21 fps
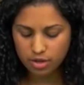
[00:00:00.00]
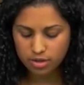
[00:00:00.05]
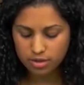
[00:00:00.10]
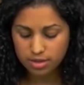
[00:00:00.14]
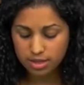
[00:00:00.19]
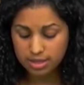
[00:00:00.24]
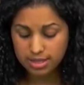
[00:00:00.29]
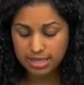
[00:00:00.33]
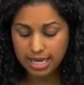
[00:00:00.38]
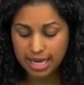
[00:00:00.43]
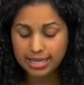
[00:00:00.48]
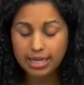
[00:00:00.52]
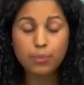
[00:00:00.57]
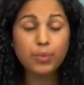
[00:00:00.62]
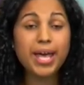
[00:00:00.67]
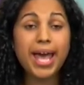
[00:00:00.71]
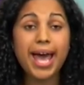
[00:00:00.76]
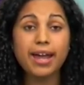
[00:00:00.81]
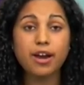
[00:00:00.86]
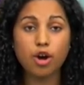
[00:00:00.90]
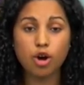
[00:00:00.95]
the side that we
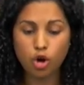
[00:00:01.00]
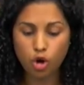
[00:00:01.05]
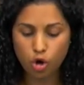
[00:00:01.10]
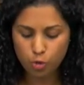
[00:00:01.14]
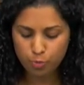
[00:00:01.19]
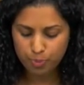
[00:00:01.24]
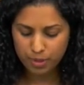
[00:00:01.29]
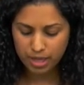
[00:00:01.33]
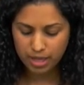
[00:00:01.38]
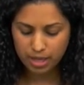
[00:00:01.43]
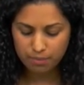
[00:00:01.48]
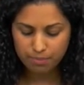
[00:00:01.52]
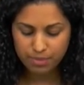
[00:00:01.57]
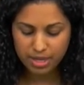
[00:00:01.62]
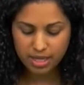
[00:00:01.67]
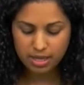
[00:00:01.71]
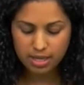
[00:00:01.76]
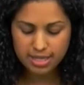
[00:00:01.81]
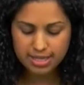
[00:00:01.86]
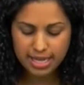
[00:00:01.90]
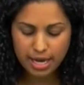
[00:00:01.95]
had our opening,
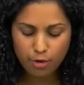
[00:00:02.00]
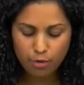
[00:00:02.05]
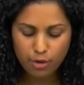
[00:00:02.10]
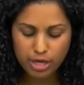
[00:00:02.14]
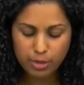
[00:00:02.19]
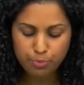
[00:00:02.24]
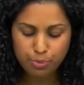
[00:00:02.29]
because I already